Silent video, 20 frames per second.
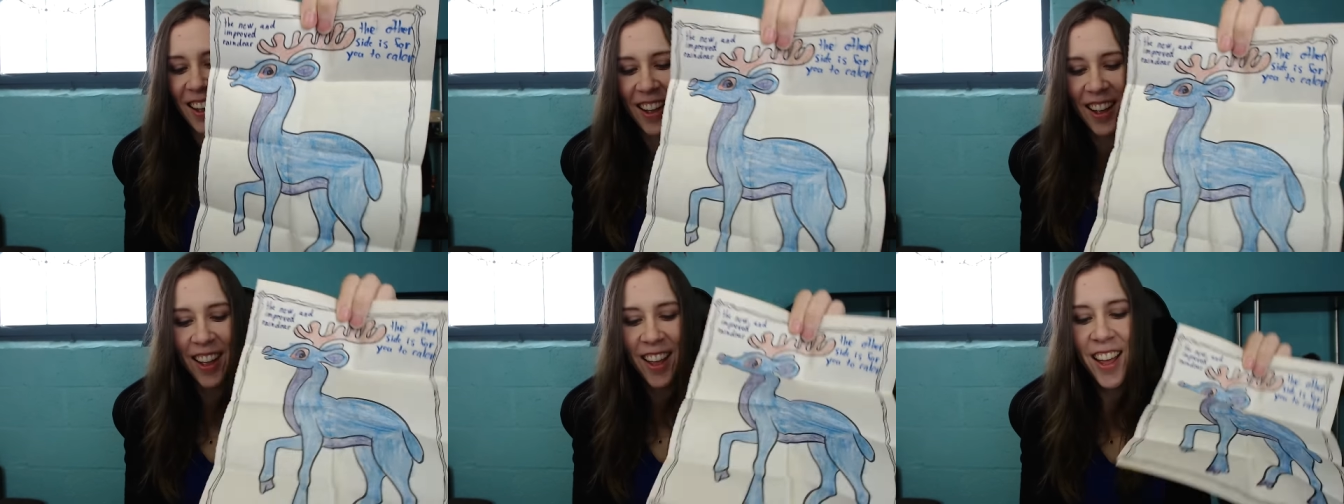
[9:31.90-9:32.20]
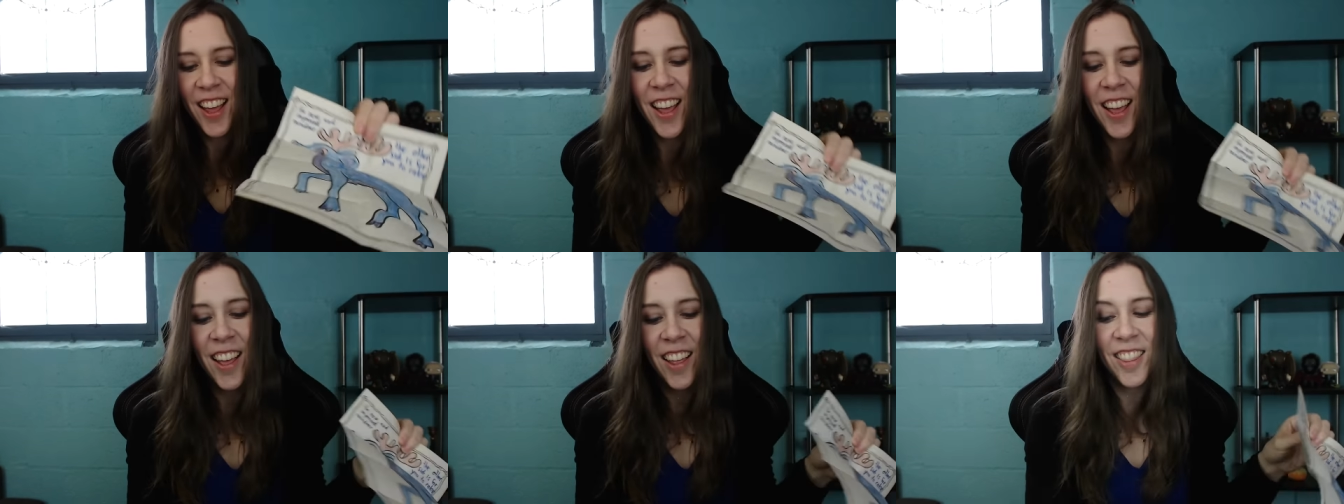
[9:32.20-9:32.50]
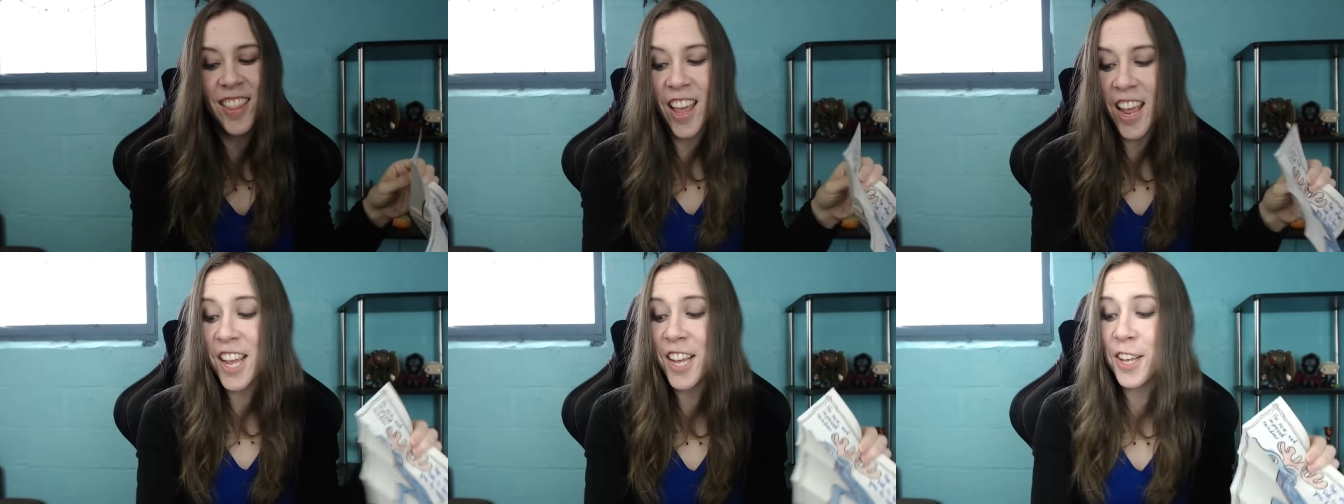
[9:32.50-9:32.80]

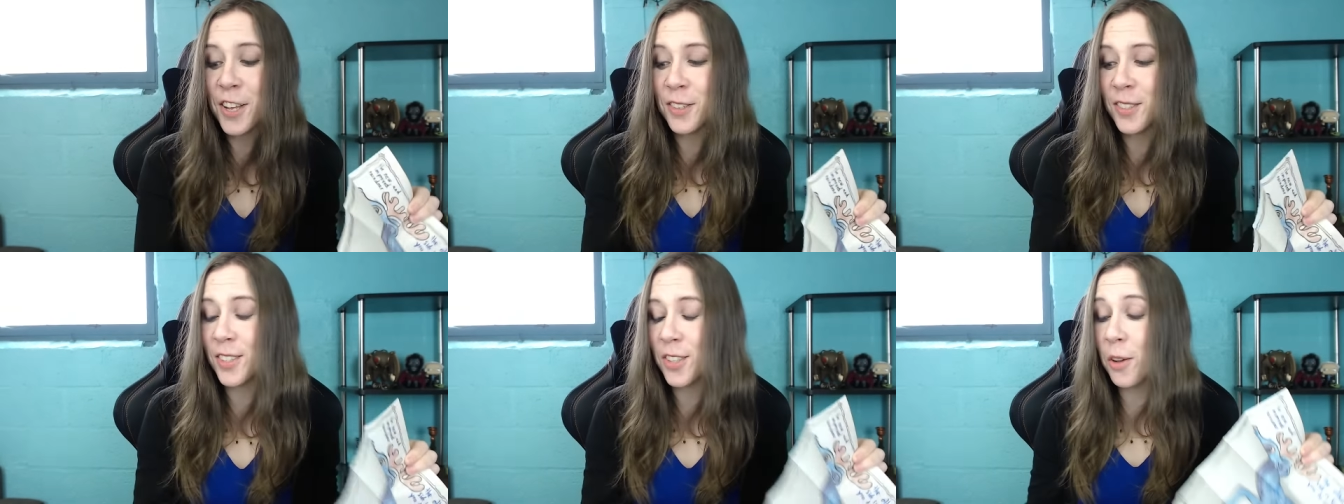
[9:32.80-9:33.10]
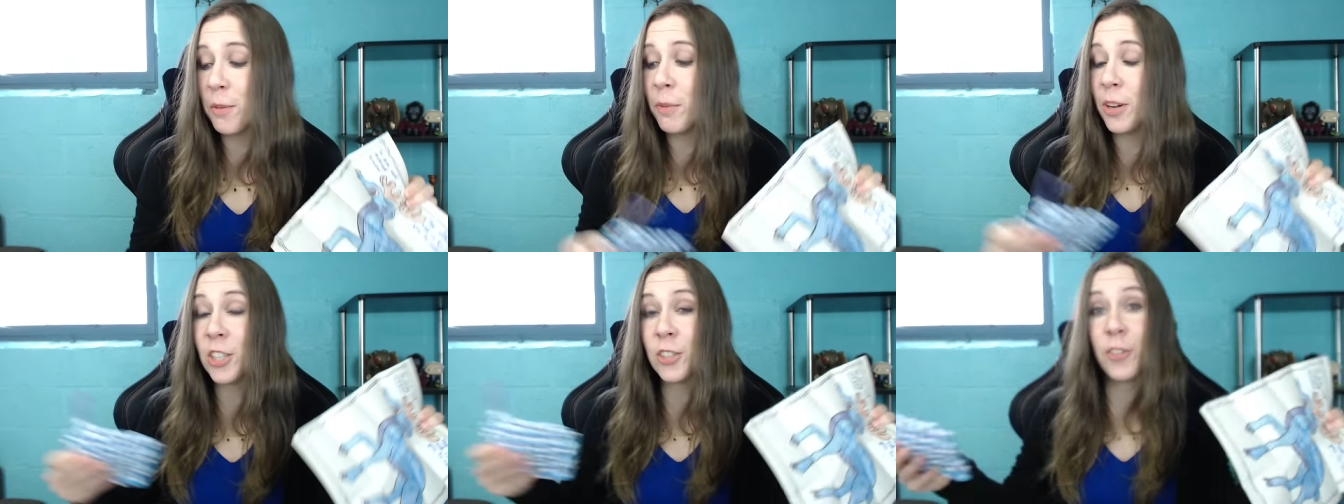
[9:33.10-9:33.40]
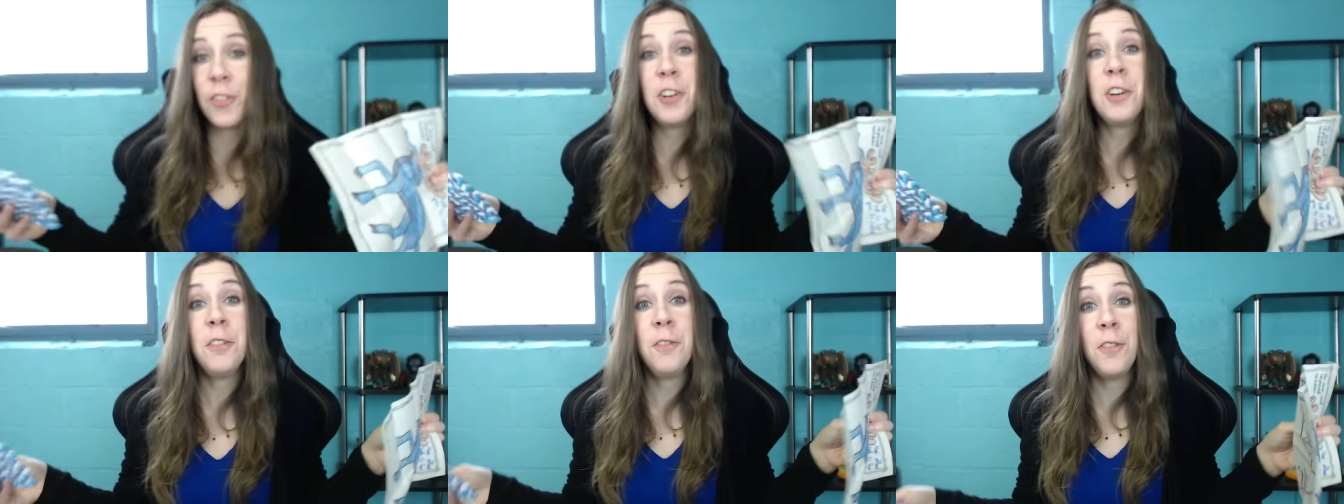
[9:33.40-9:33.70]
Thank you so much
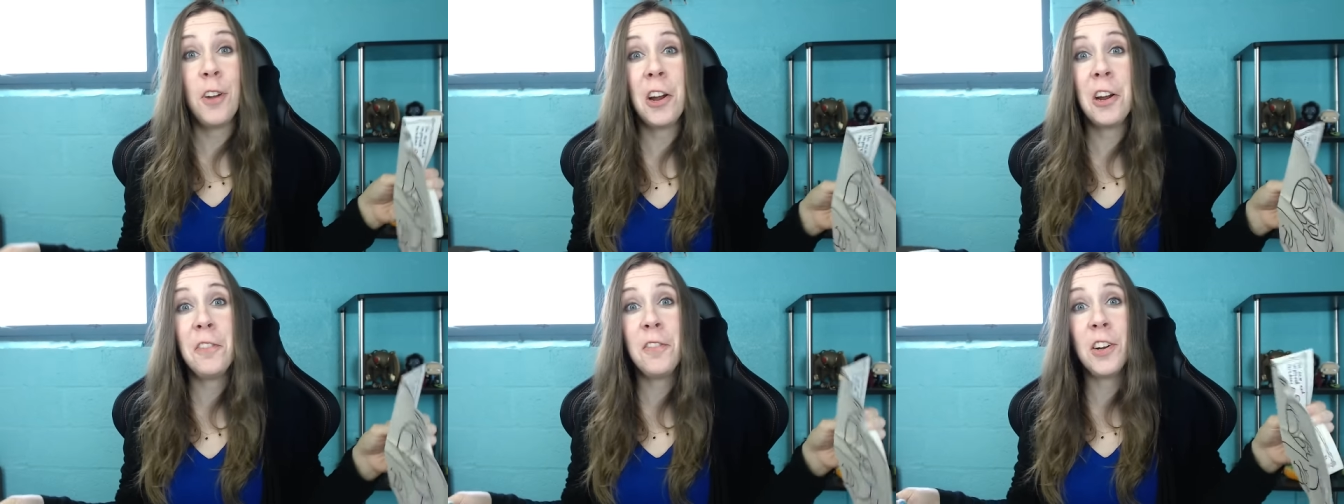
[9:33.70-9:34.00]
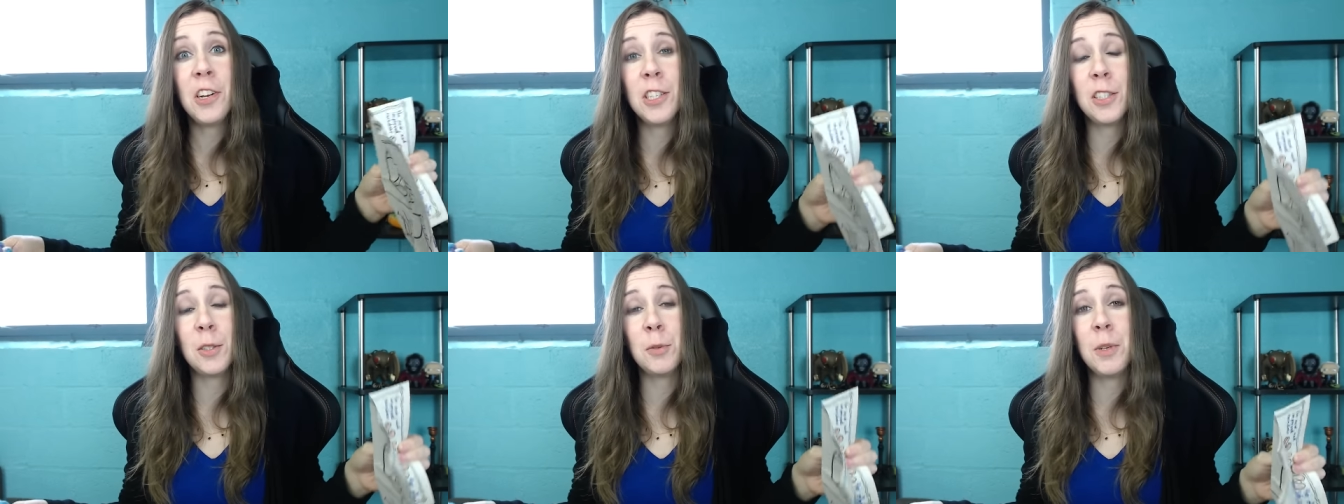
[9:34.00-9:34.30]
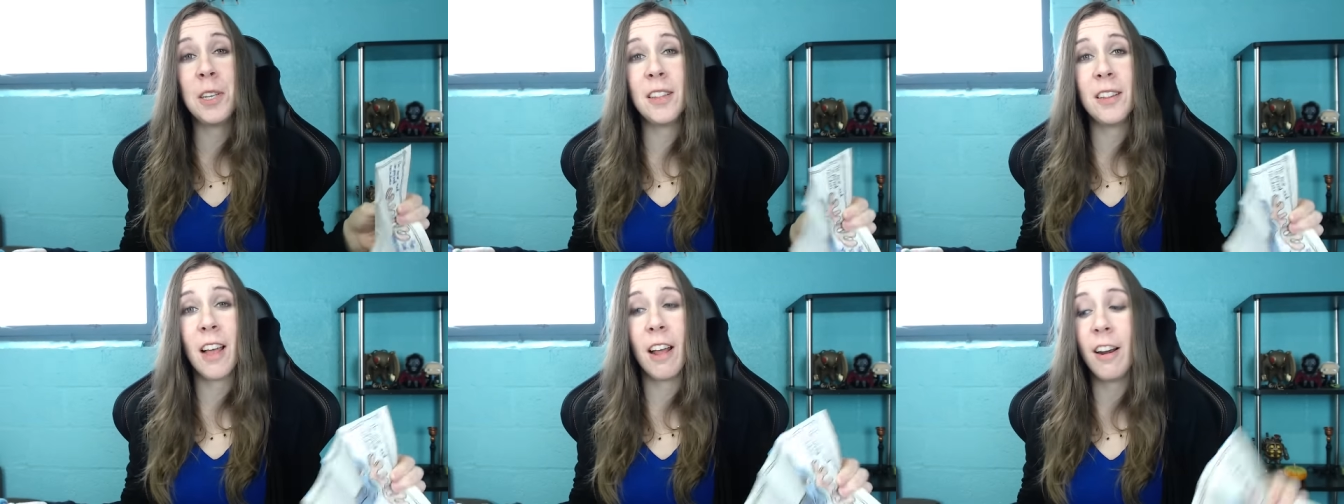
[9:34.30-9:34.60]
for your very, very
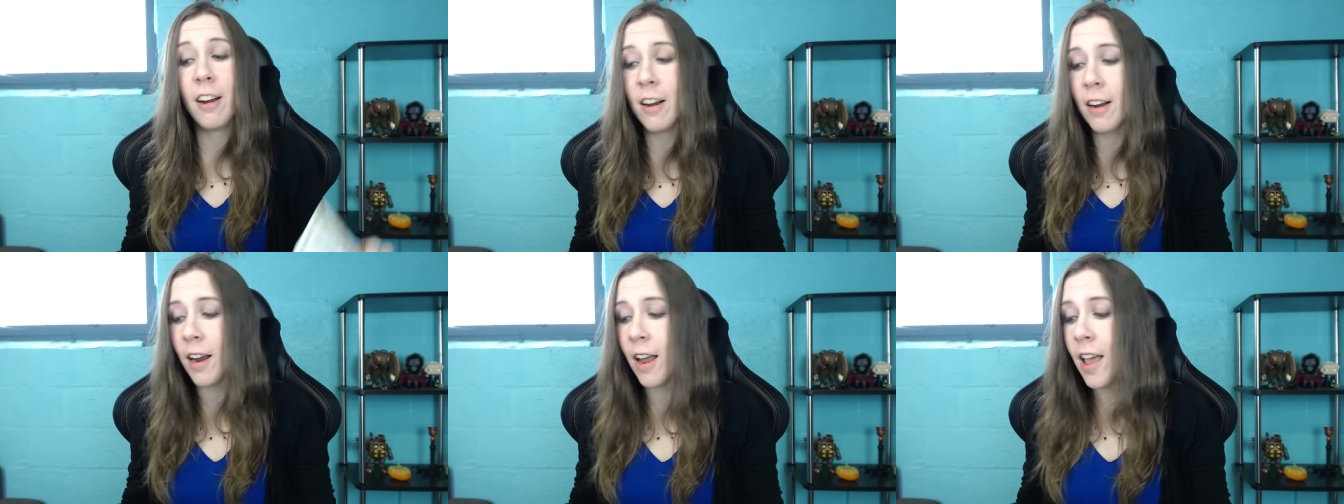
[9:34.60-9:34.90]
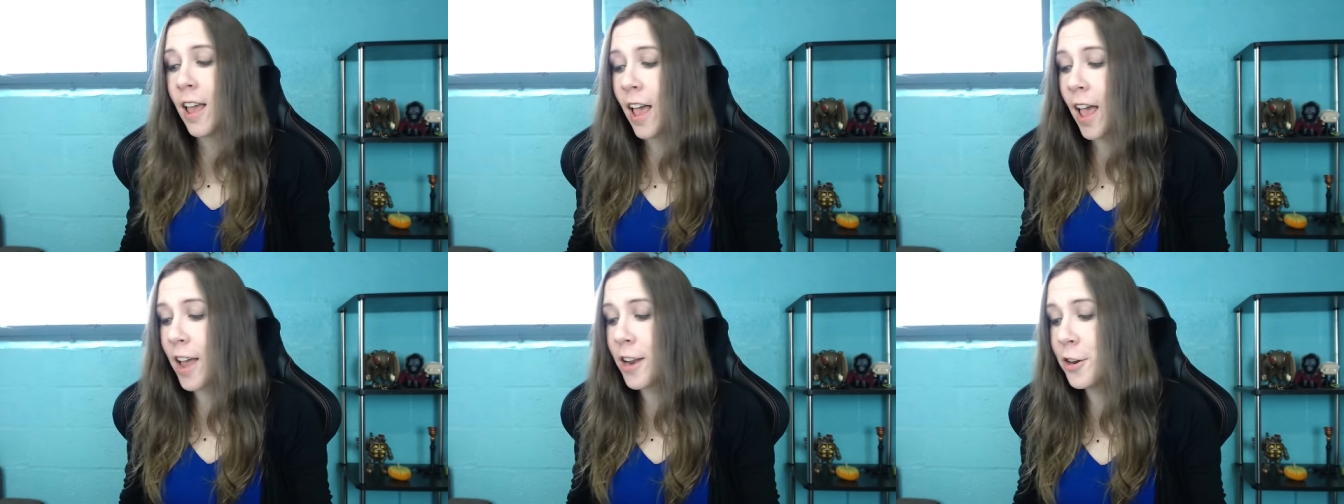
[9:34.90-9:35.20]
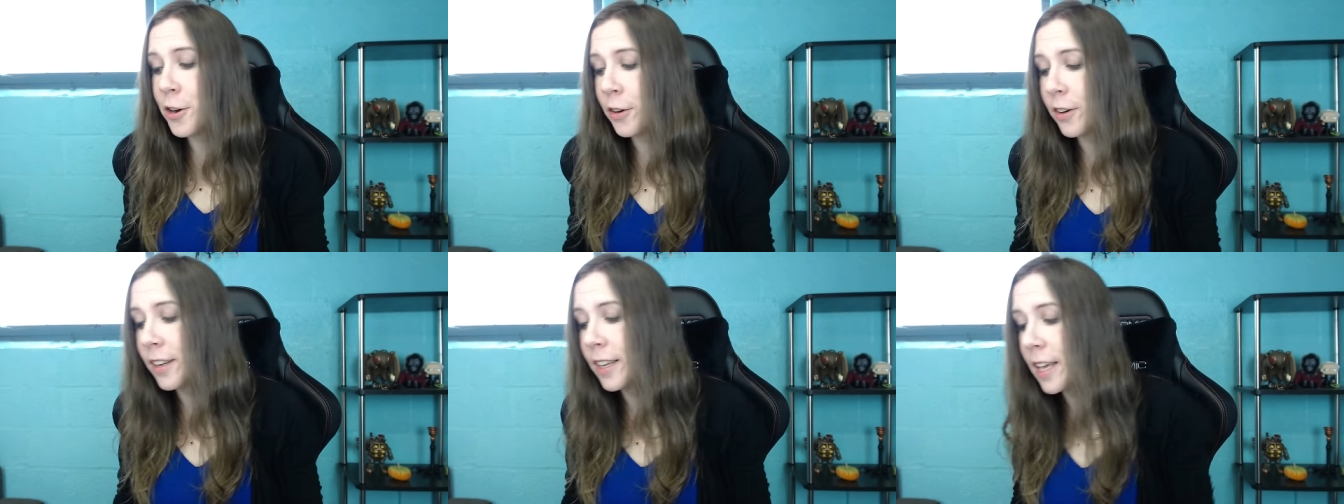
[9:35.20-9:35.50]
sweet letter and
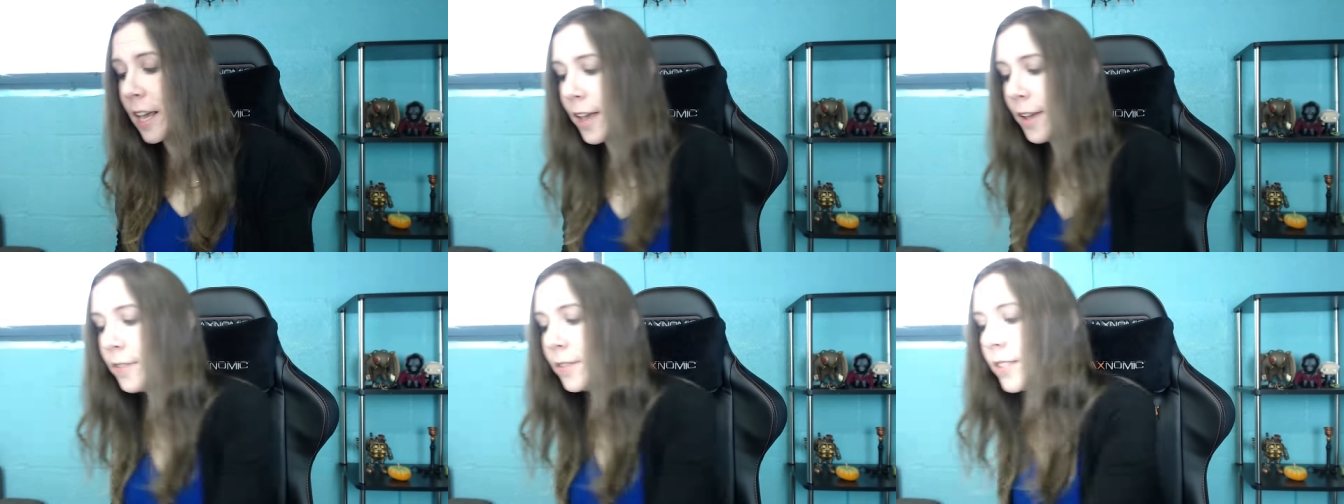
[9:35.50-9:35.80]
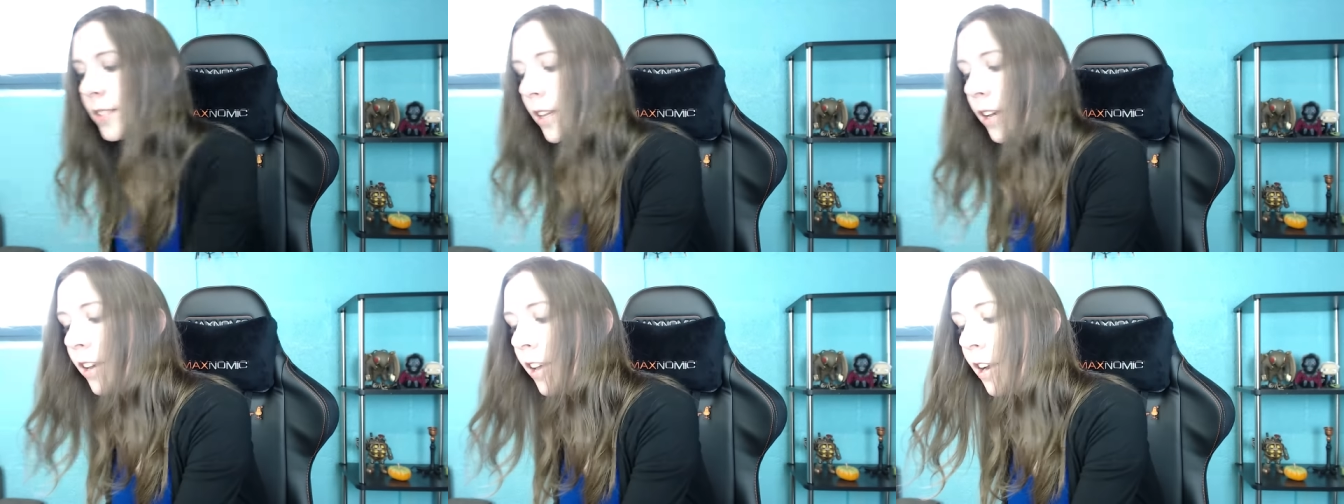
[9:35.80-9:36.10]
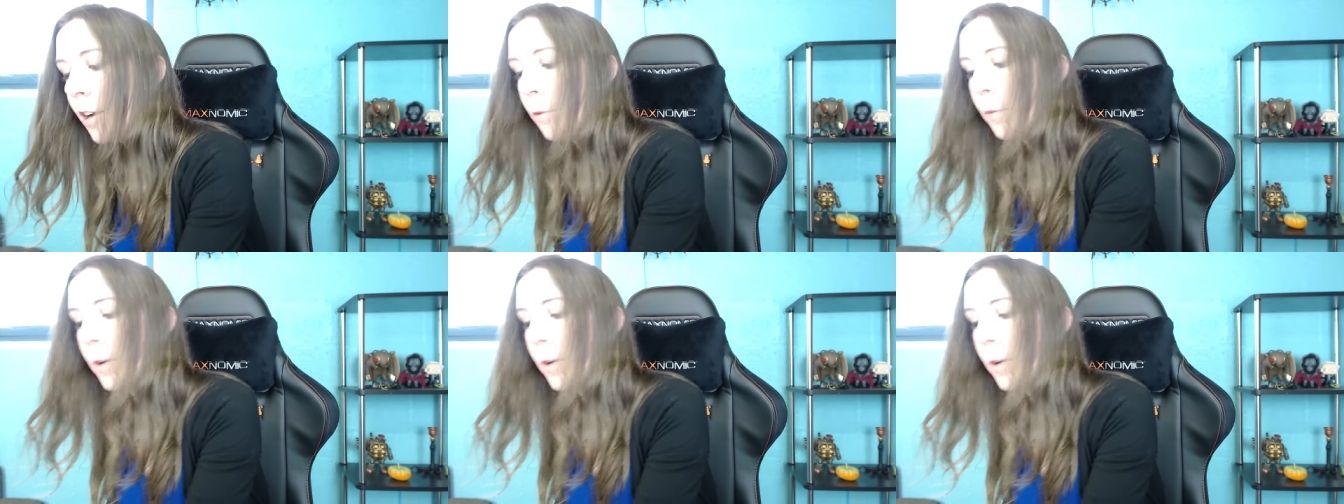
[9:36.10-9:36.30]
your gifts. I cannot